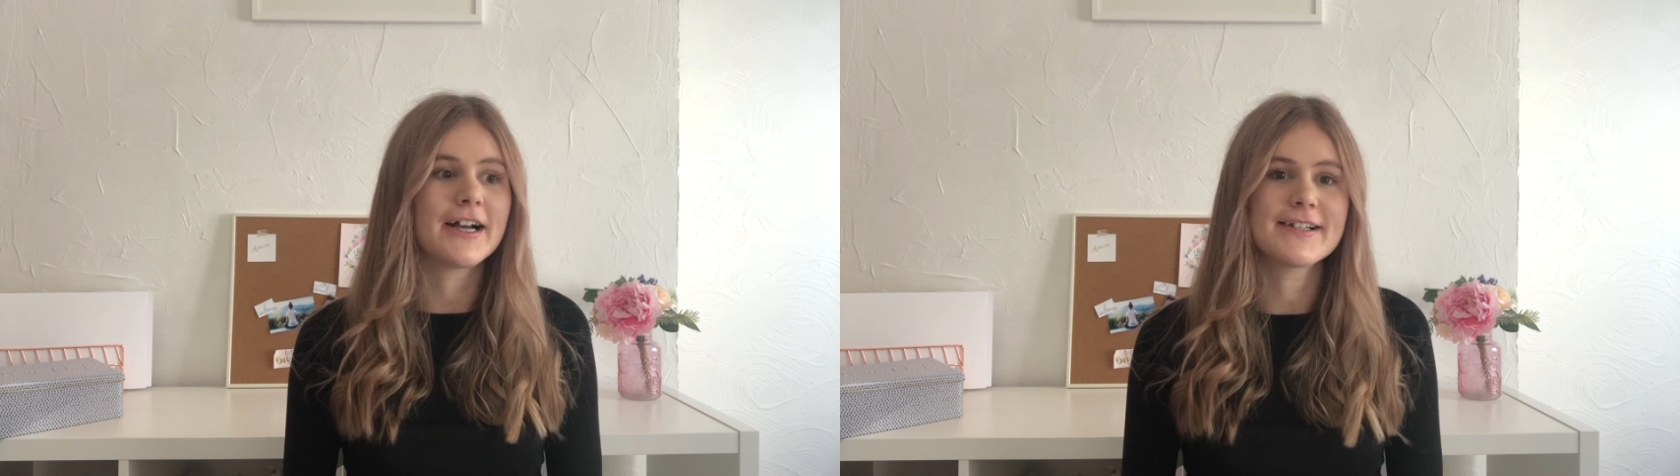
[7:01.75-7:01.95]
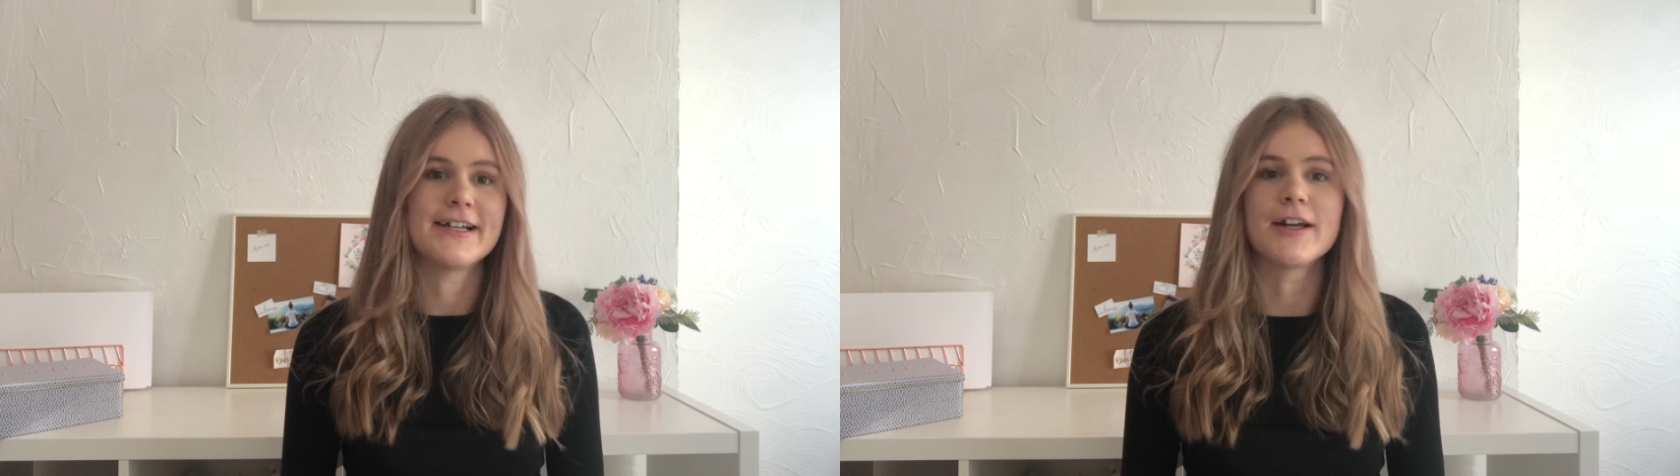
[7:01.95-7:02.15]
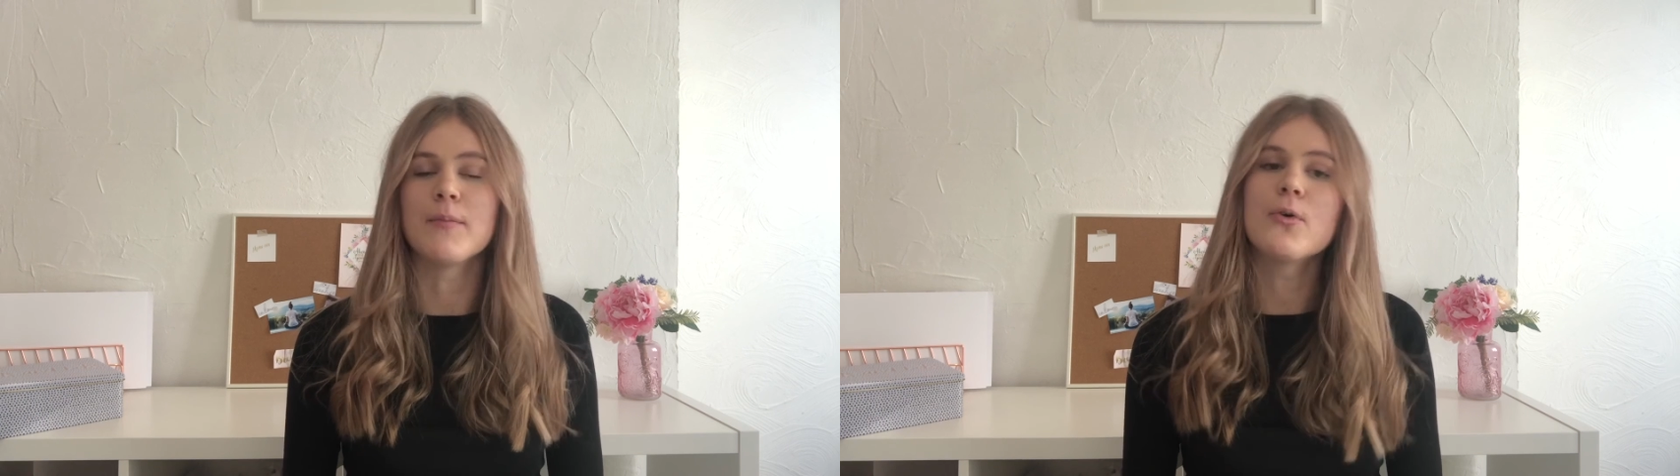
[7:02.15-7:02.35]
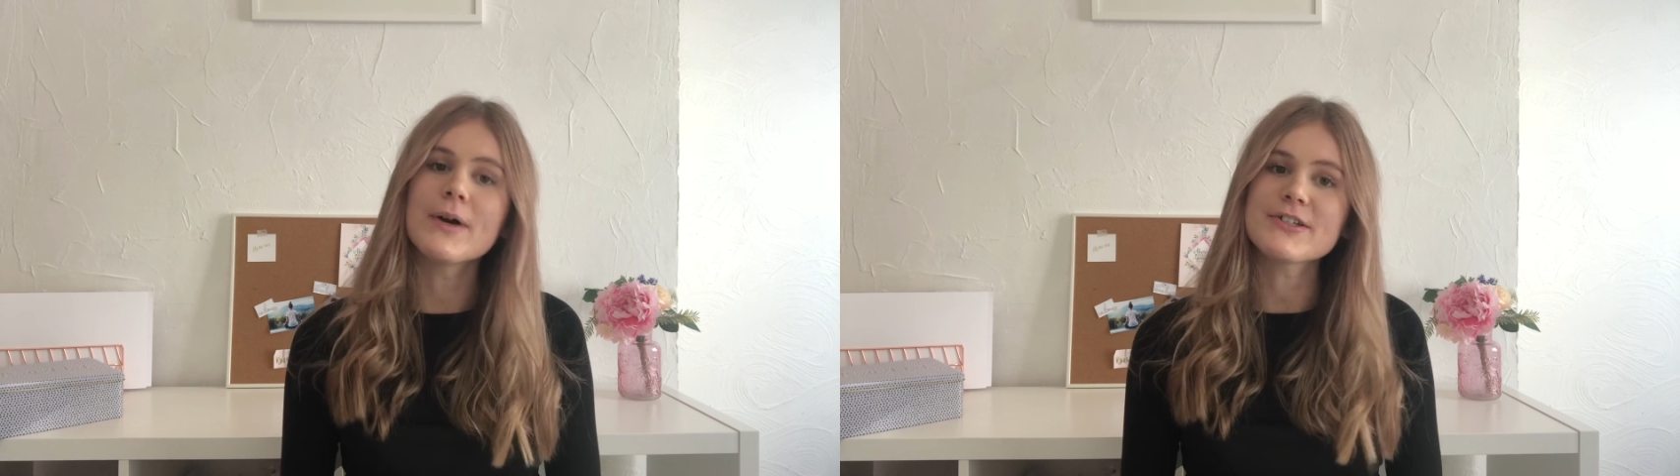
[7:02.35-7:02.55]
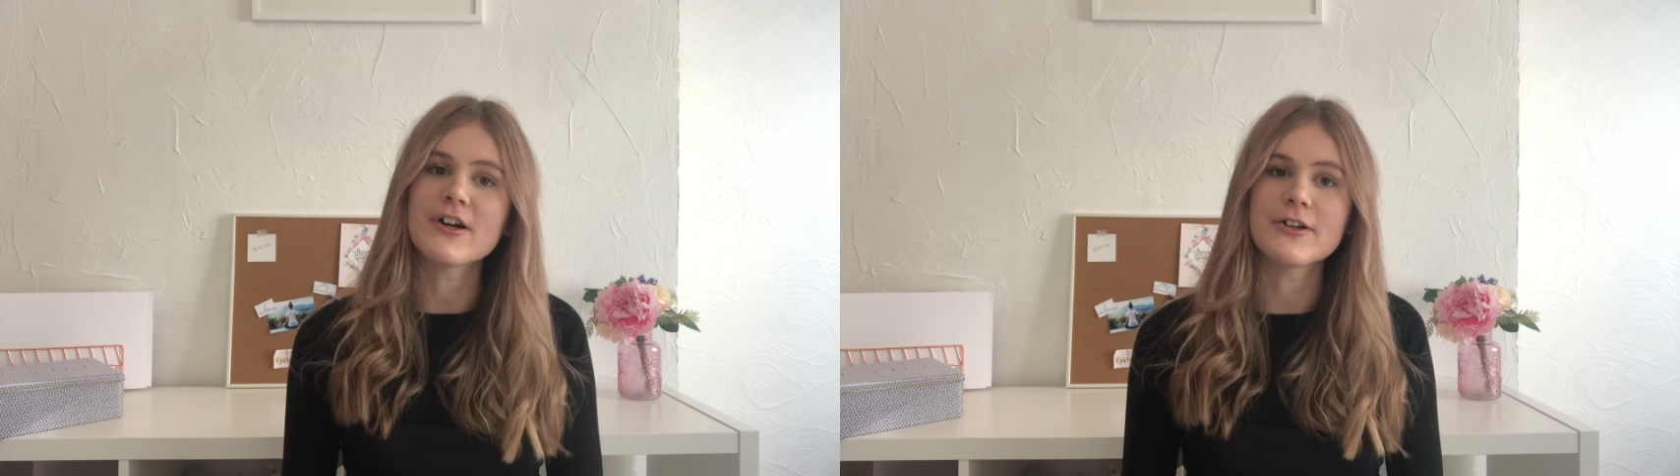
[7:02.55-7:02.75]
I said, I'm
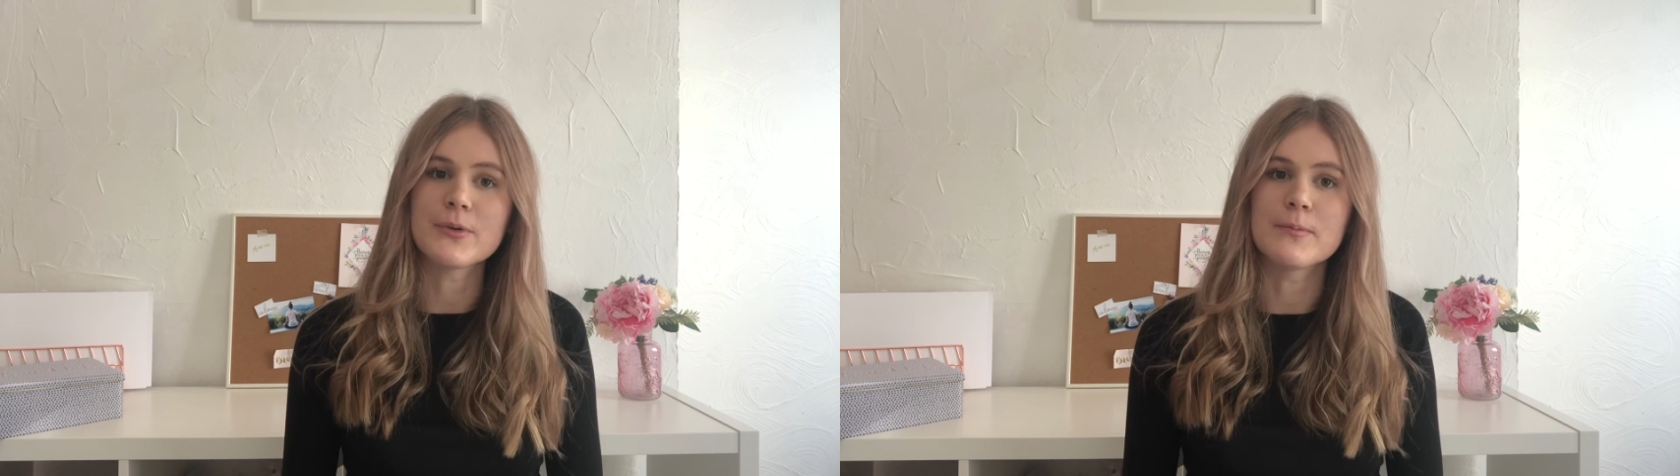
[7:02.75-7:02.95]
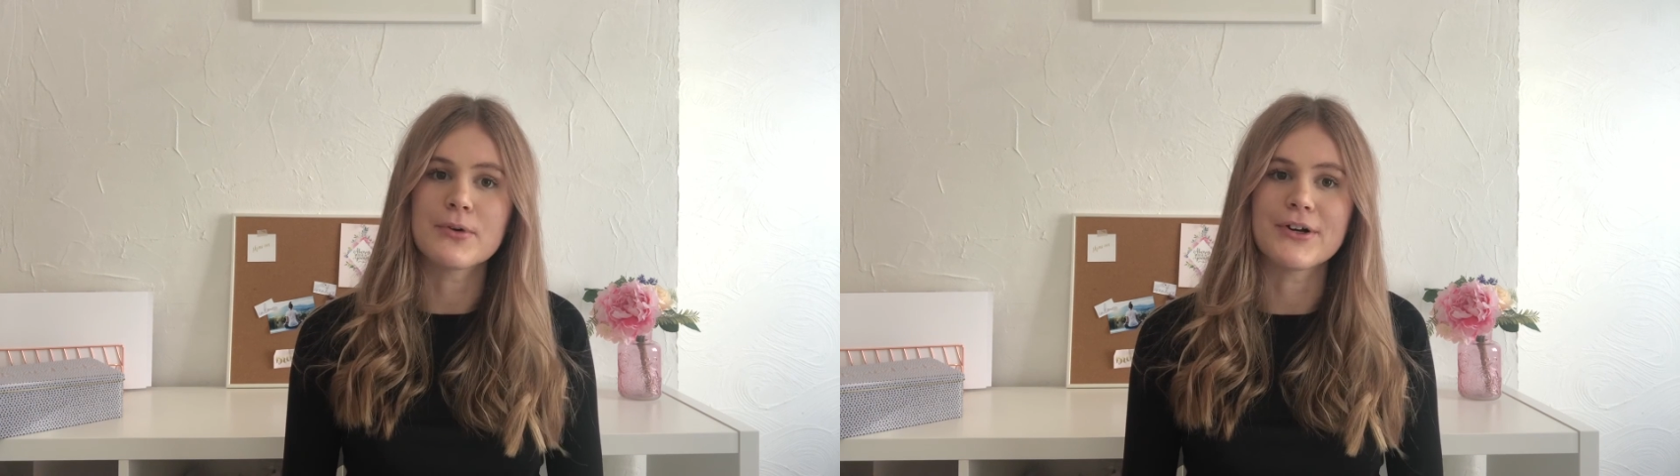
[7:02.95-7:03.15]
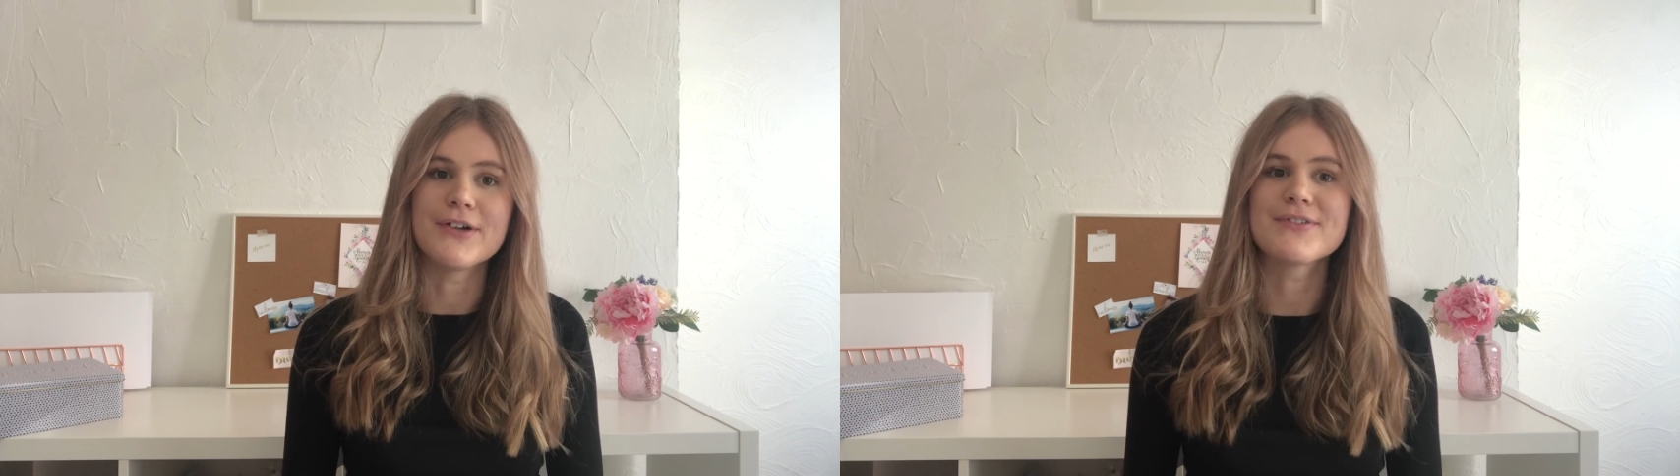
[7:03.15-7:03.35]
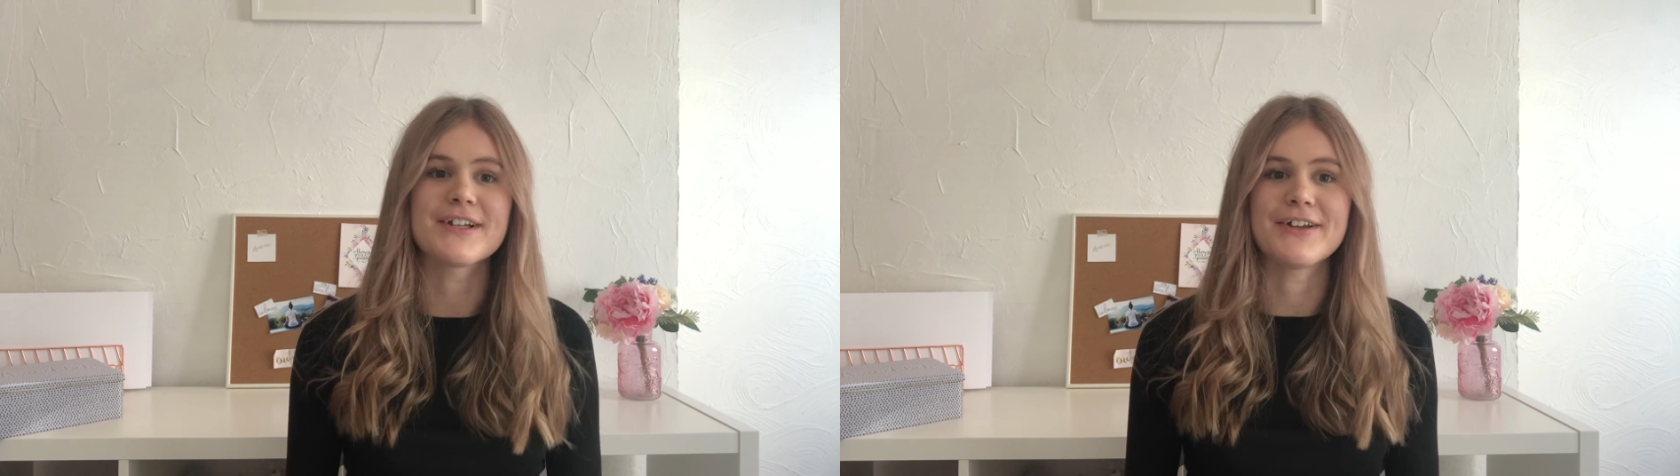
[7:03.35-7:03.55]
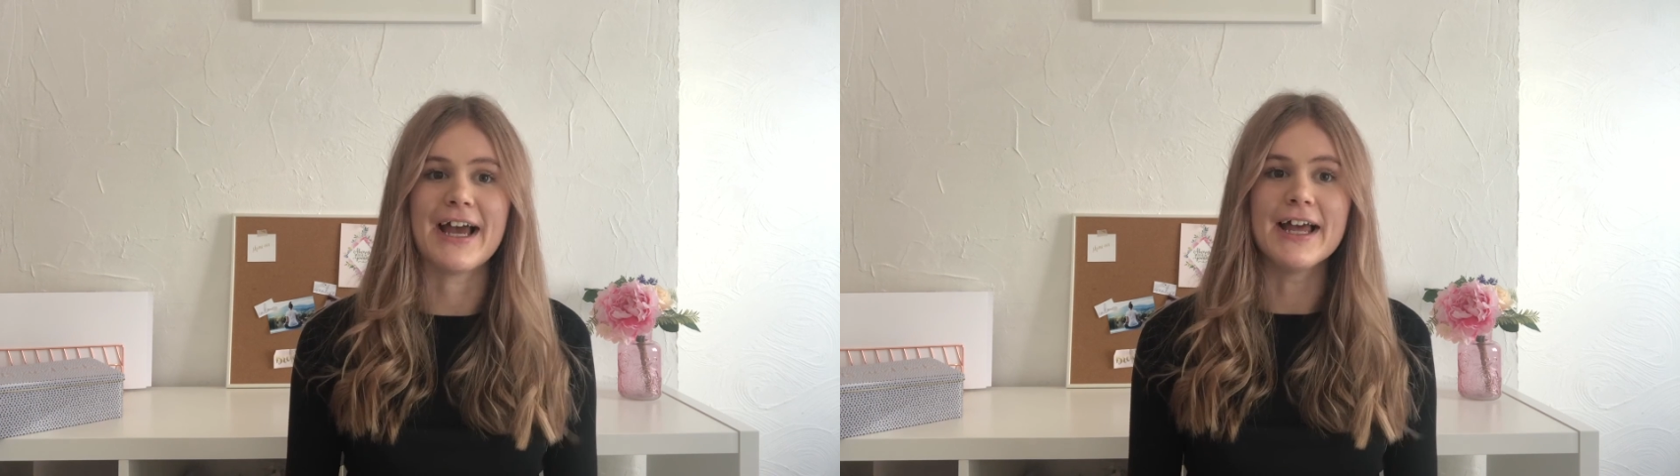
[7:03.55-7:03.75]
always trying to improve, so
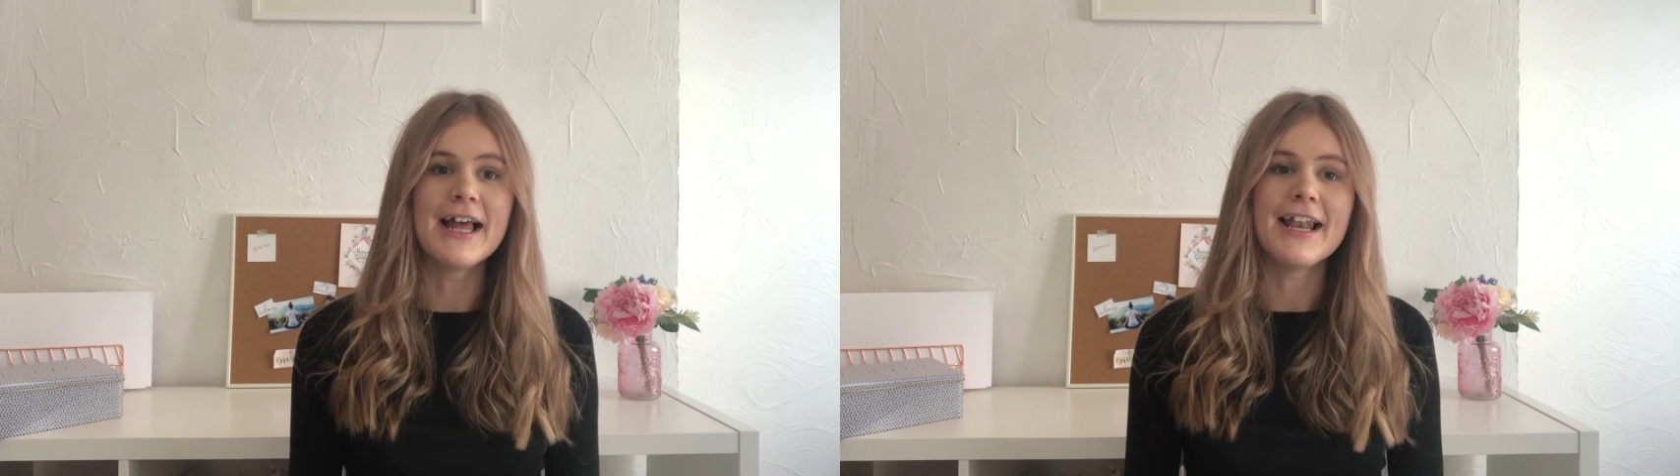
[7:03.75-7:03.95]
yeah,